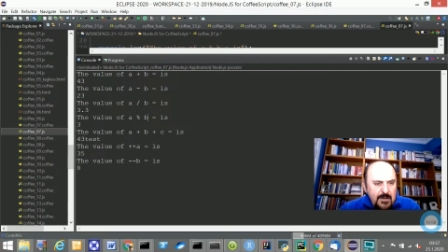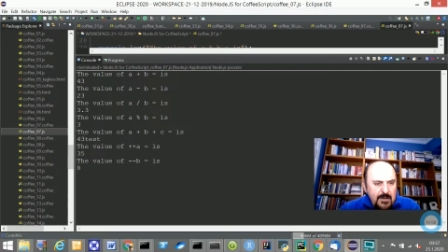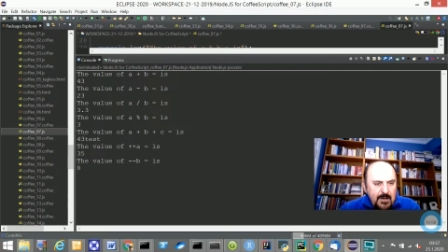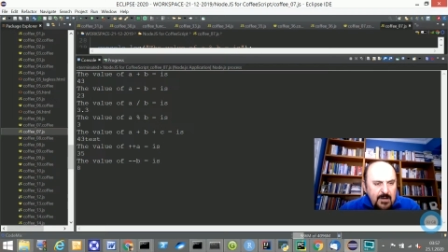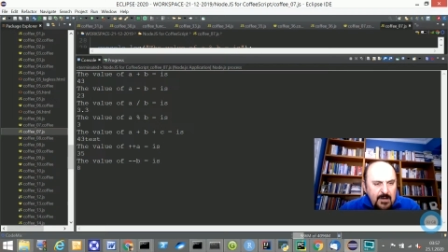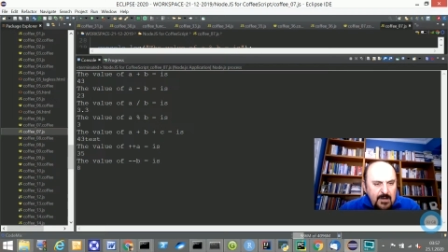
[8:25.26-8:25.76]

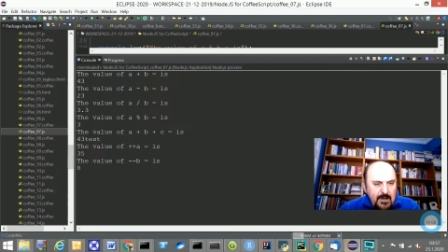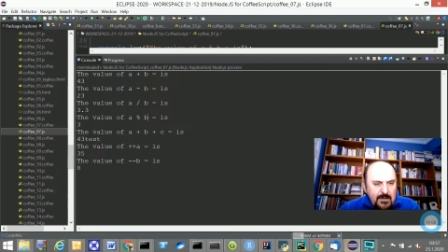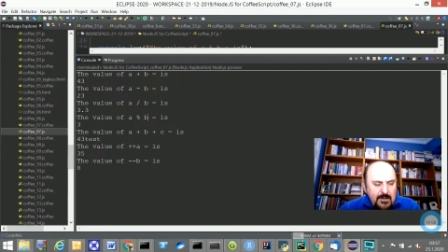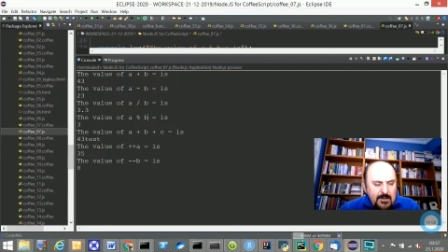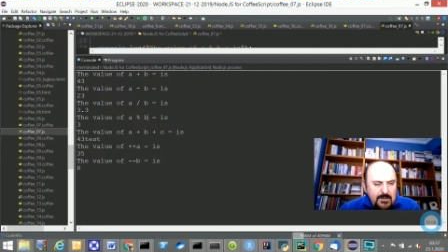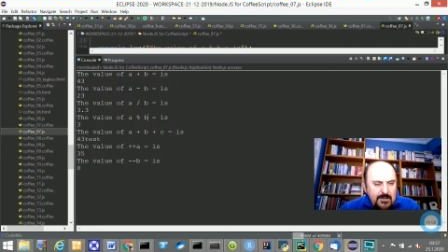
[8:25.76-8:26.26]
and
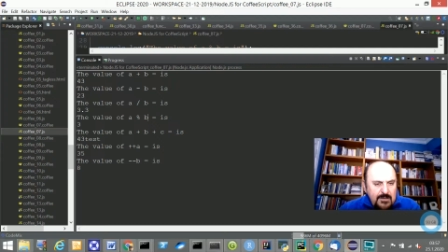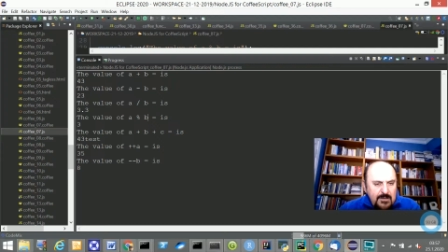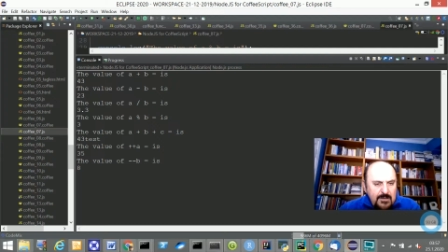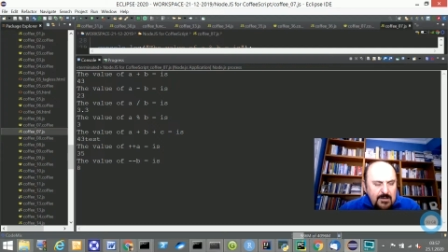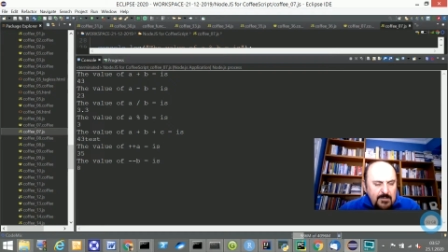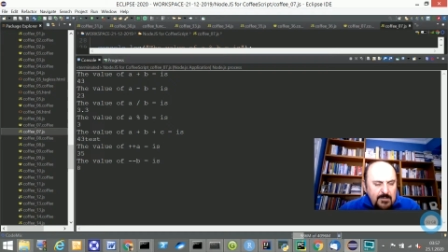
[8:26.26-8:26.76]
this is
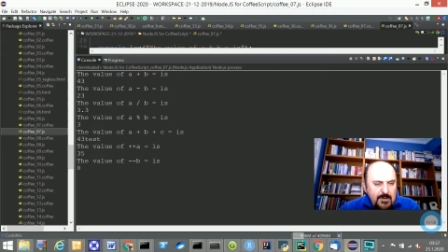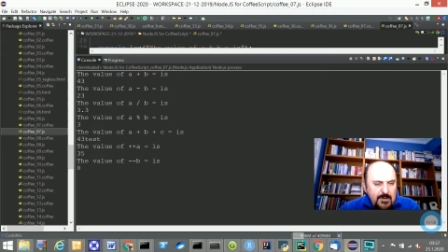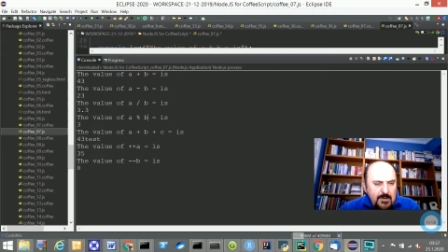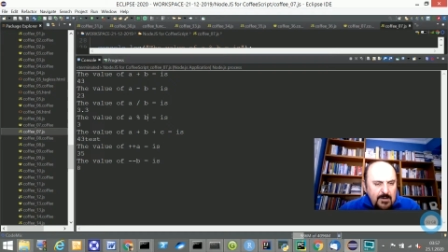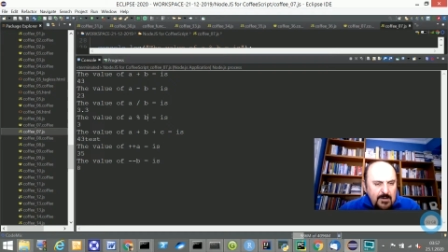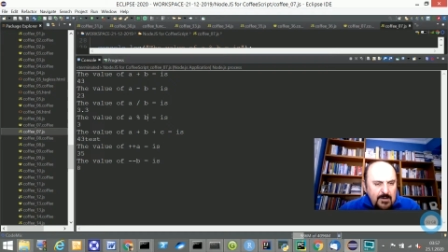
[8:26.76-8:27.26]

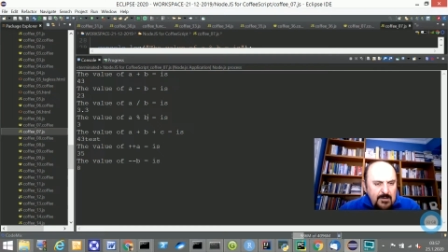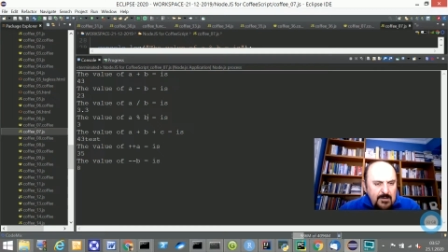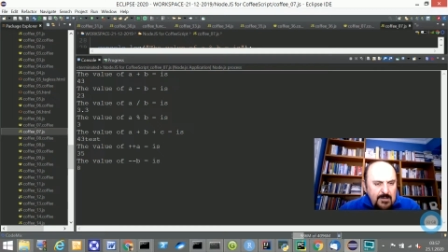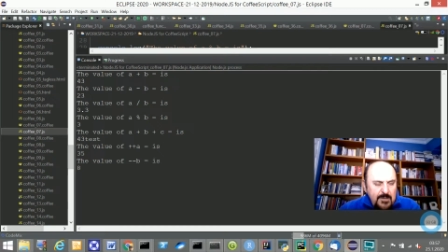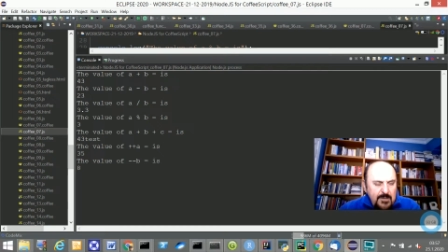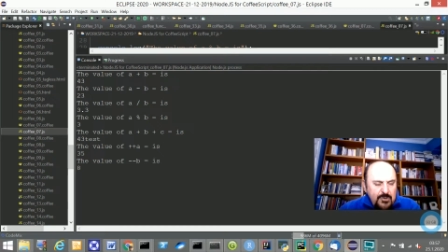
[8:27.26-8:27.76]
the
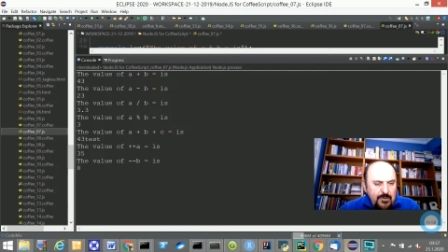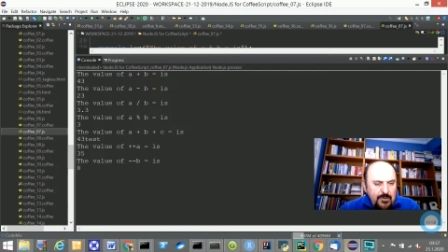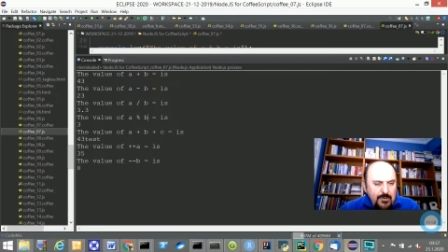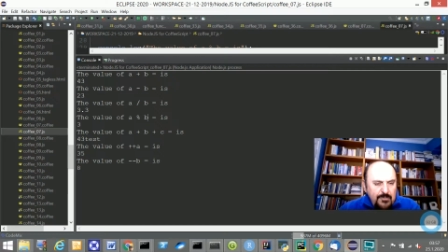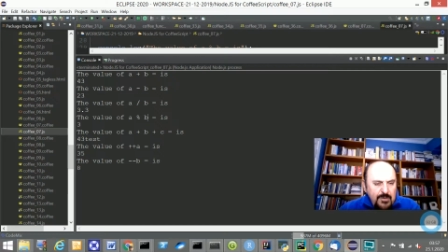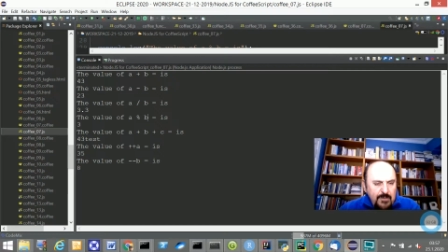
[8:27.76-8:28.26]
summation of
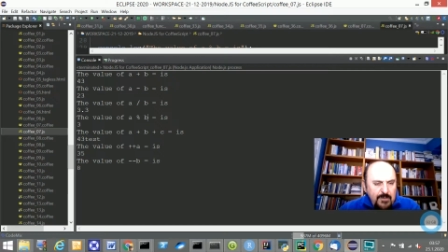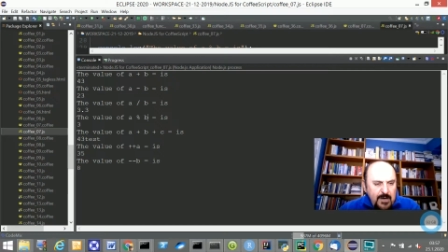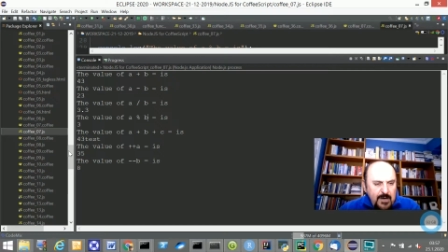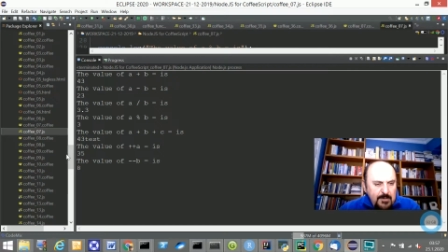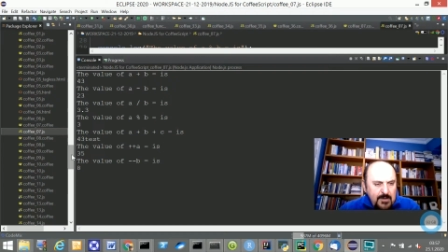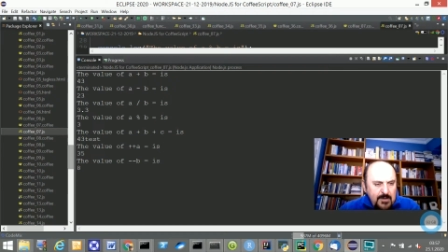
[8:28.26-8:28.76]
three
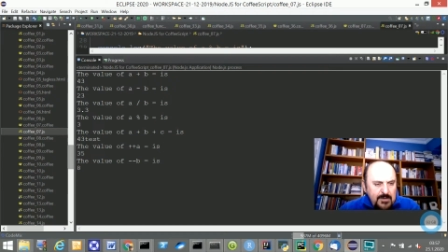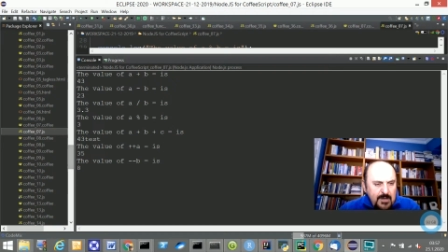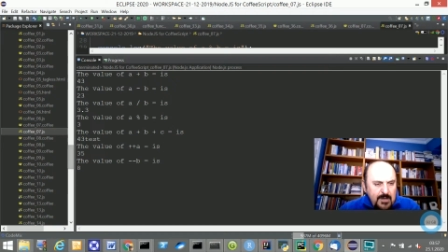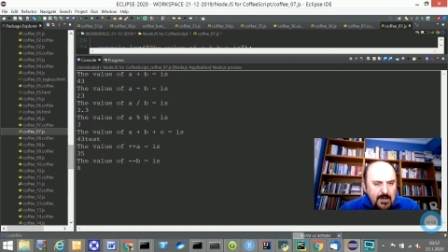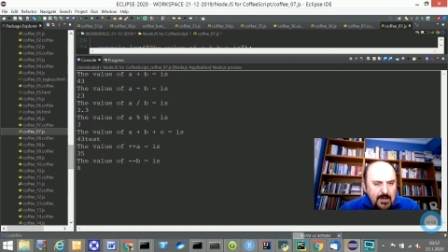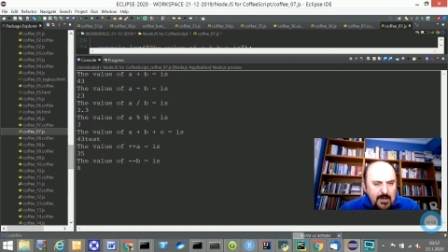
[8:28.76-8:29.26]
variables,
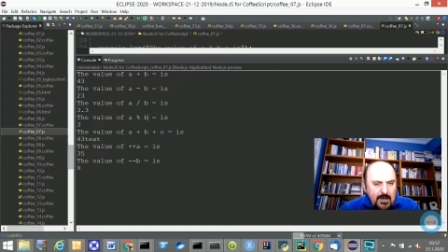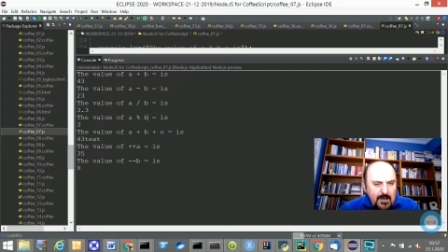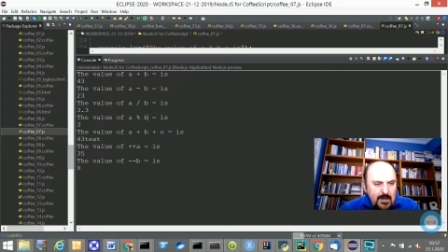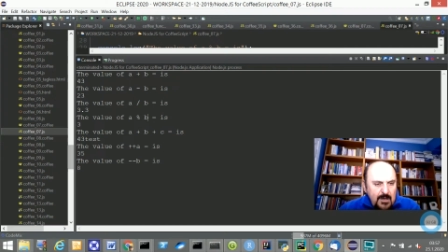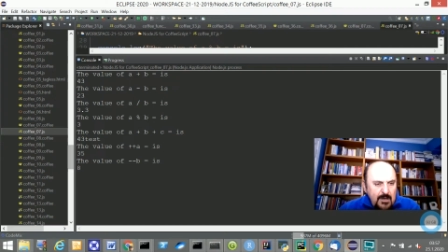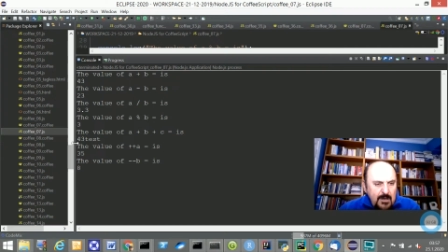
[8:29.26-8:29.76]

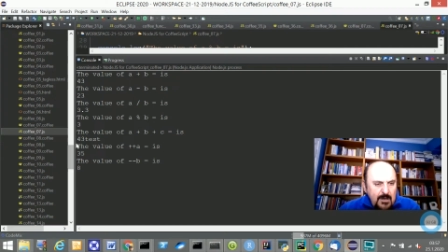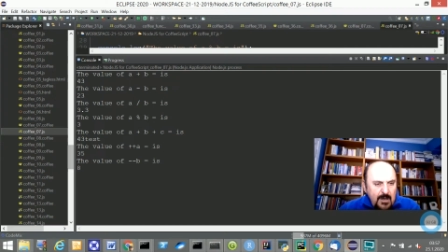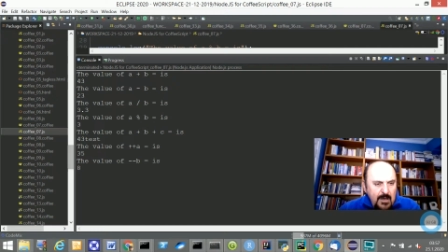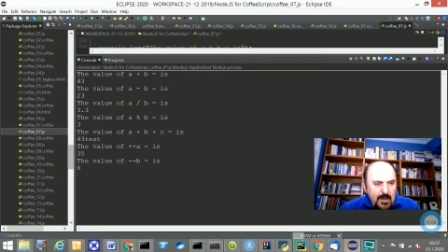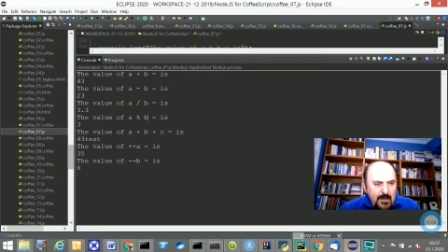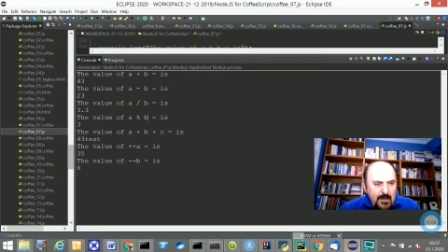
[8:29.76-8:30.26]
and